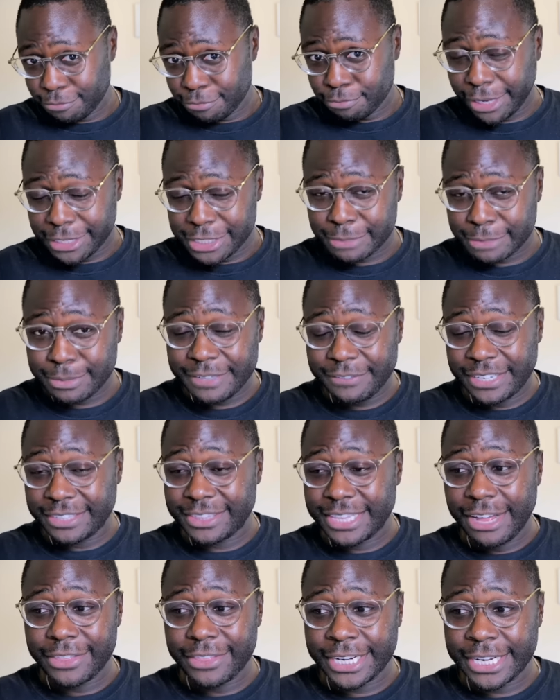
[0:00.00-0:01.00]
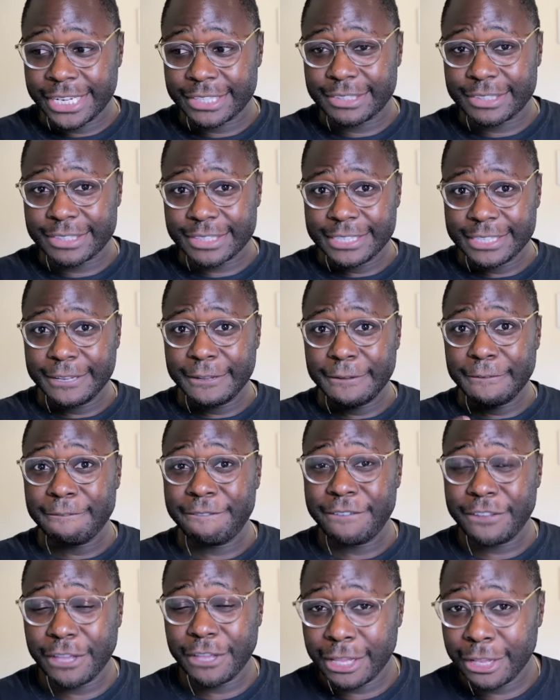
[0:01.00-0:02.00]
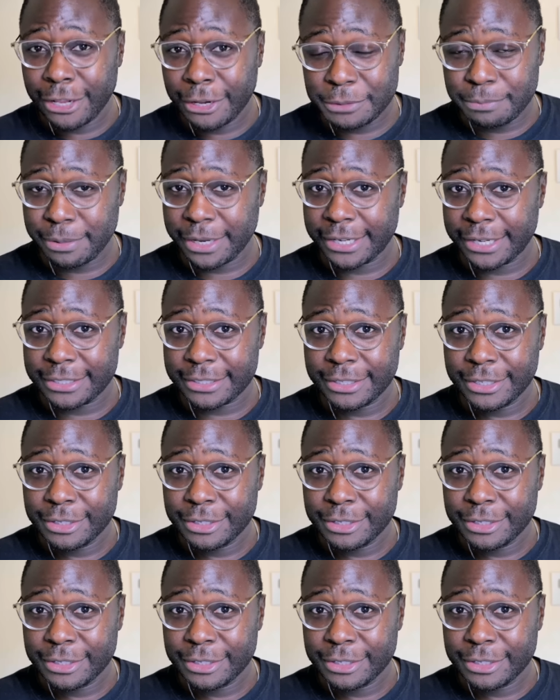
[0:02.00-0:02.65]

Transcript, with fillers: possibly even 1000x via Launchpad.